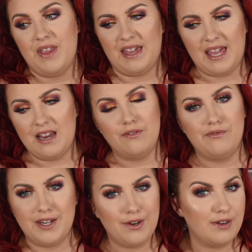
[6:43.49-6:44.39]
Again,
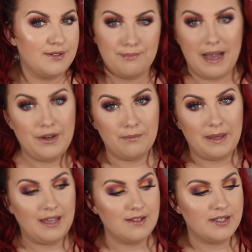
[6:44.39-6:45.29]
videos might not
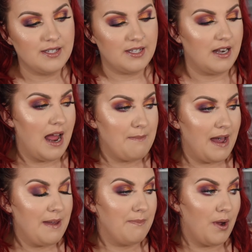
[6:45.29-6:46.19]
be consistent. I
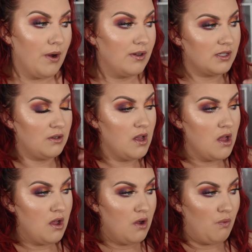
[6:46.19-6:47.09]
might post
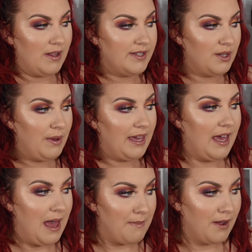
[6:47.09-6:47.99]
once a week,
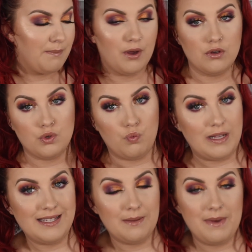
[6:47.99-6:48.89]
I might post
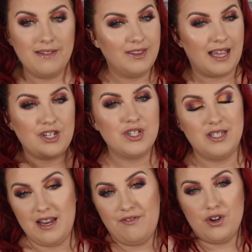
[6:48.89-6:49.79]
once a month. I just
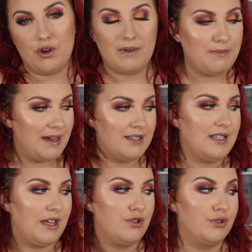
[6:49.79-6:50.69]
never know with my
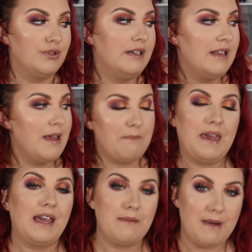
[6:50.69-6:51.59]
schedule,
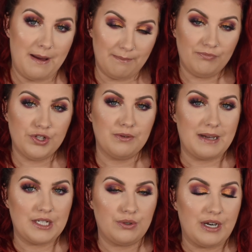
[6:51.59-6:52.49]
being a mum to
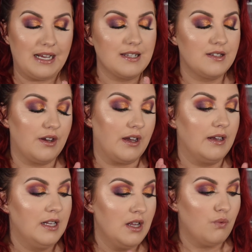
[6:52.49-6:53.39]
my daughter. So
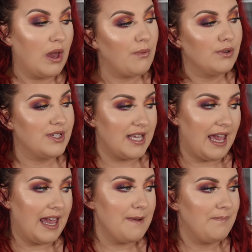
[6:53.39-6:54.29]
we will
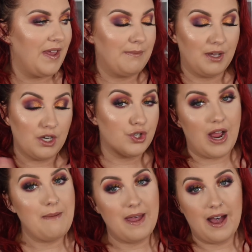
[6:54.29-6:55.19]
see. I'm gonna
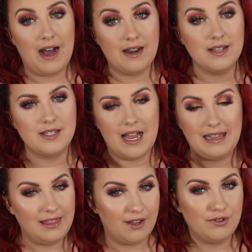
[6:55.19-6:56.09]
try my hardest.
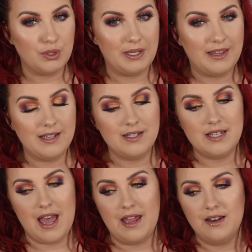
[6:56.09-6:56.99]
I love doing this,
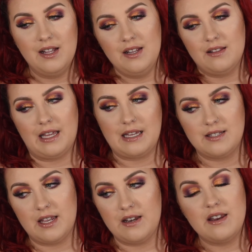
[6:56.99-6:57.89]
and like I
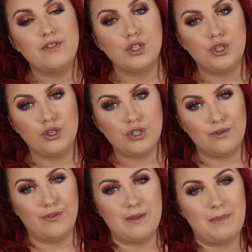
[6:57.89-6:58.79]
said, I never did
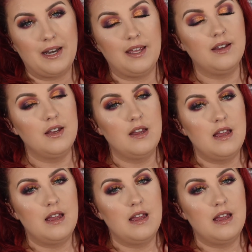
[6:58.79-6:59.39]
YouTube for the money.